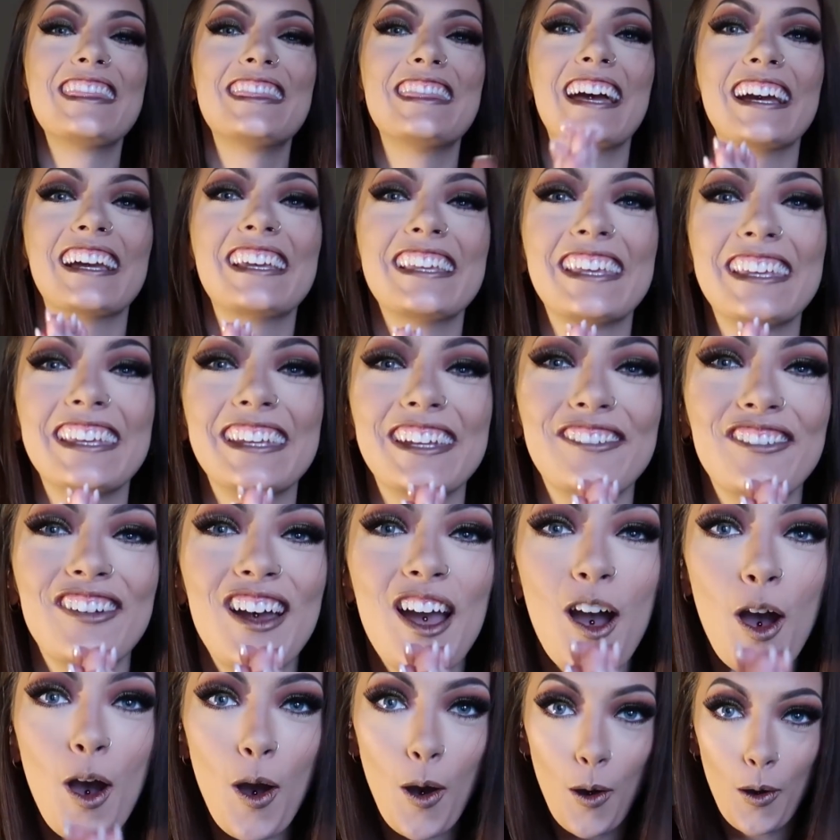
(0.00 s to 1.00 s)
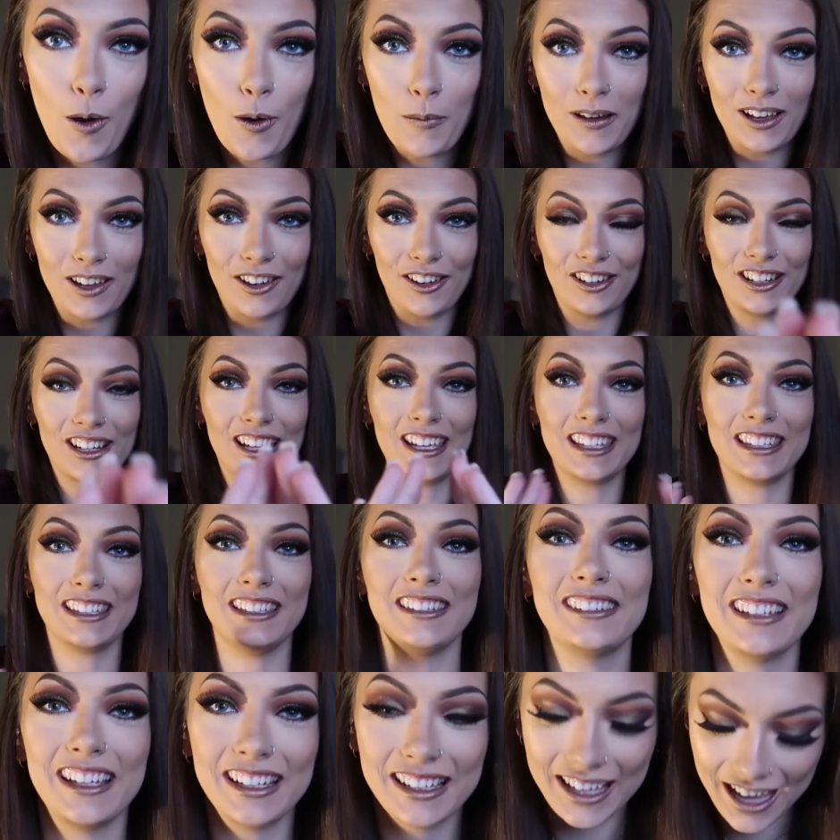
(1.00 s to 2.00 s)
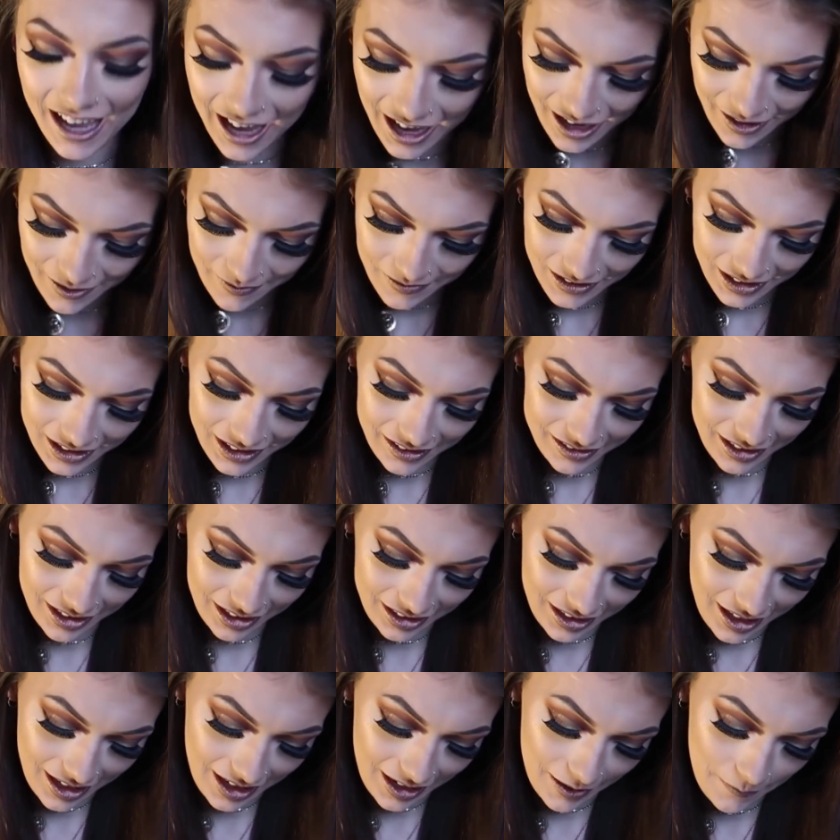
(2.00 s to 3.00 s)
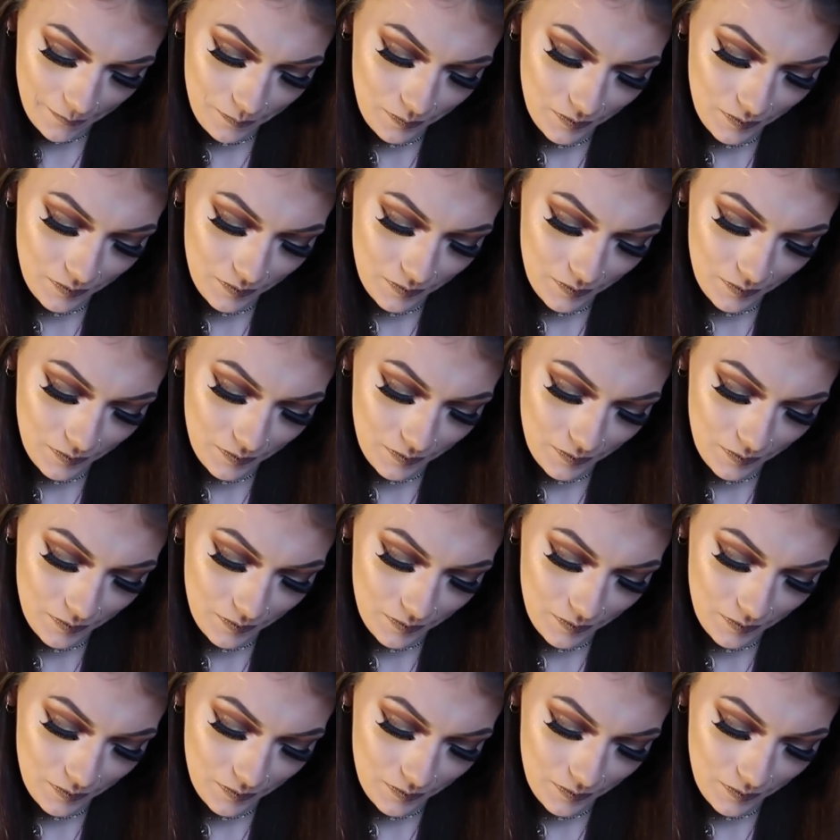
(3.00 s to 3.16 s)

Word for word: thank you. Oh my god, you said car, you said car,